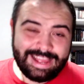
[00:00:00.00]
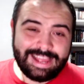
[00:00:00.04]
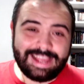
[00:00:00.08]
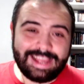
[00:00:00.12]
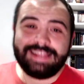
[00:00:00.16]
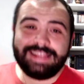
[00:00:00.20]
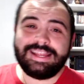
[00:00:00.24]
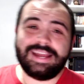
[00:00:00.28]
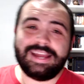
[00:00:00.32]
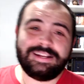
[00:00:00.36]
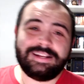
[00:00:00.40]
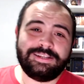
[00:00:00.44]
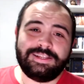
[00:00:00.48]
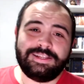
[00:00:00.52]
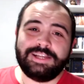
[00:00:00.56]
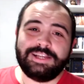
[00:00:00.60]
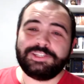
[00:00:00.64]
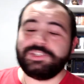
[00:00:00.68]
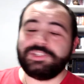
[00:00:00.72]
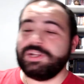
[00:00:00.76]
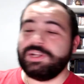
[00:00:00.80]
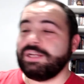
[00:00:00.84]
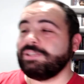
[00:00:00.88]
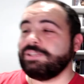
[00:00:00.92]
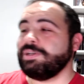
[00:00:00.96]
In that
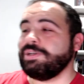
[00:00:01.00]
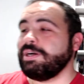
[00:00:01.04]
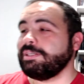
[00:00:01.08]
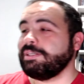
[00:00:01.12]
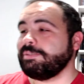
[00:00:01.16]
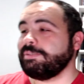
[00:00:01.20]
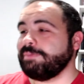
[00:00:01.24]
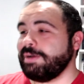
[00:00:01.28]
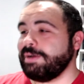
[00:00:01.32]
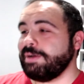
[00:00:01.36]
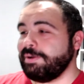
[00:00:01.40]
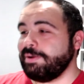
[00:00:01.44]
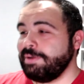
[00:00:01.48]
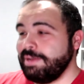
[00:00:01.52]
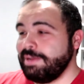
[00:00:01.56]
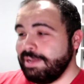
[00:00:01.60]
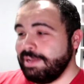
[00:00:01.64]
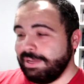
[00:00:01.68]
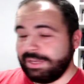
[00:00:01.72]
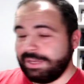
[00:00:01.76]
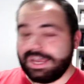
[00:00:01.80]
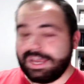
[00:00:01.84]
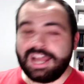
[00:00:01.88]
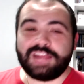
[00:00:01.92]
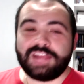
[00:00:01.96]
collection, I talked about
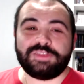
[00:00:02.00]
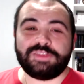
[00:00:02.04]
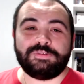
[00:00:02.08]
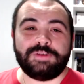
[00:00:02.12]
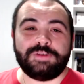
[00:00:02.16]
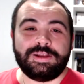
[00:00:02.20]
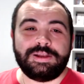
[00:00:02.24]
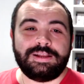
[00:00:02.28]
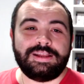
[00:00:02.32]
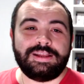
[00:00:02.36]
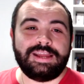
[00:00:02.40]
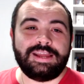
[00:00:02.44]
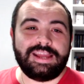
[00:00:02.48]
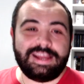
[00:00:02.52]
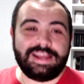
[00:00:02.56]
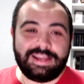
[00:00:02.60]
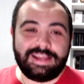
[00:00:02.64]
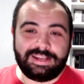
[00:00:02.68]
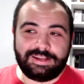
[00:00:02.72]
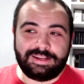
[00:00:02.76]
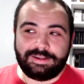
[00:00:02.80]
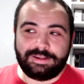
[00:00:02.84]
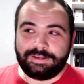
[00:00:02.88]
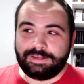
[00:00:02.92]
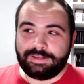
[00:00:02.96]
Catherine
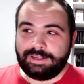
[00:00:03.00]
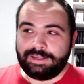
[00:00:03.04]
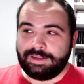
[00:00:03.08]
and uh,